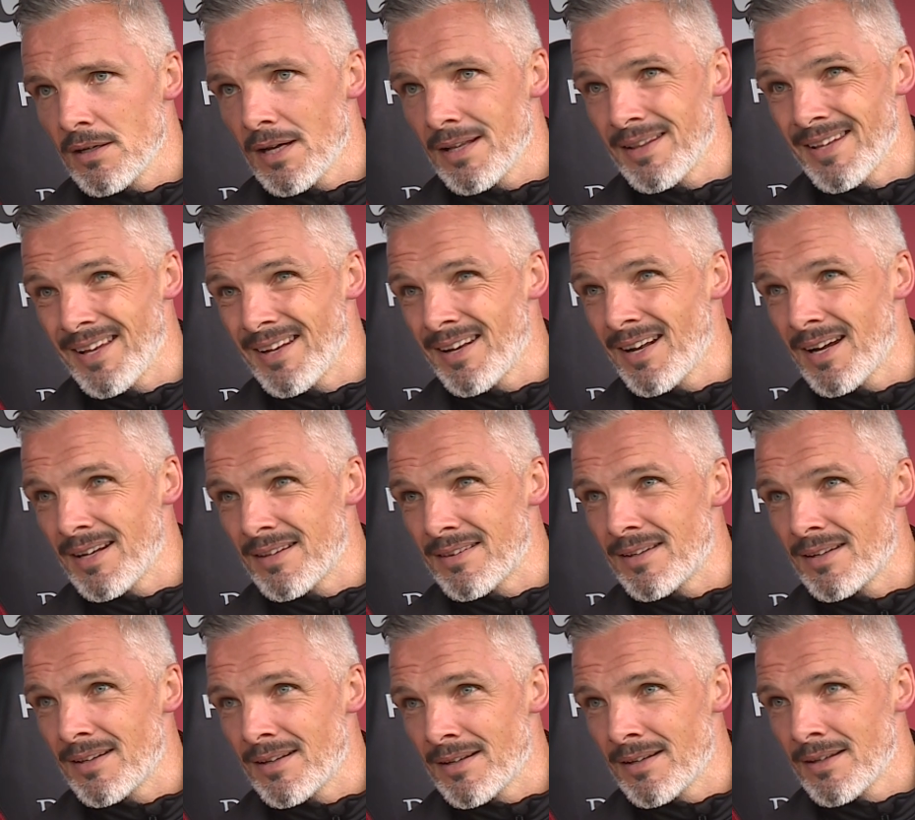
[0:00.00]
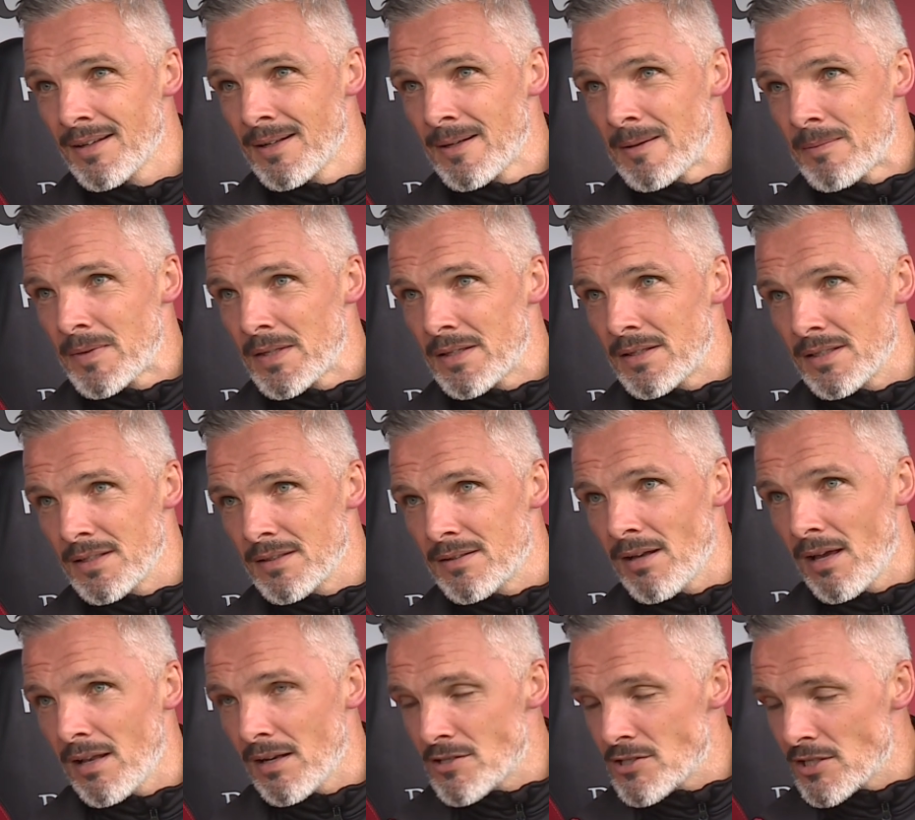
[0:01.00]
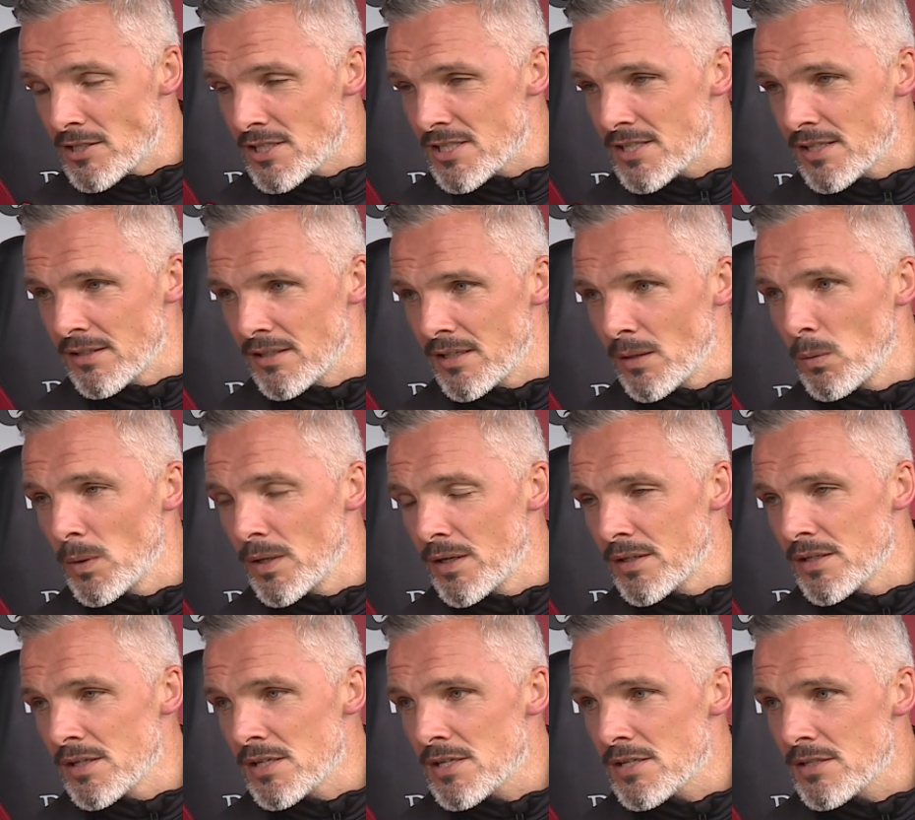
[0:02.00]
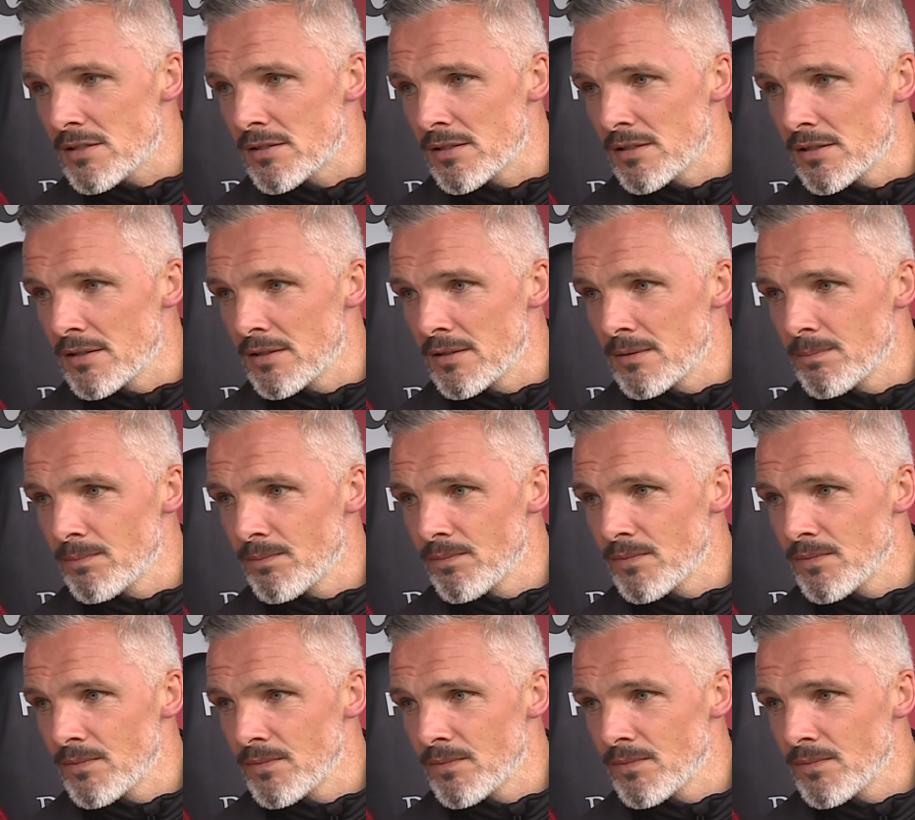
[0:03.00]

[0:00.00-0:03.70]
and then had the the intelligence and the awareness to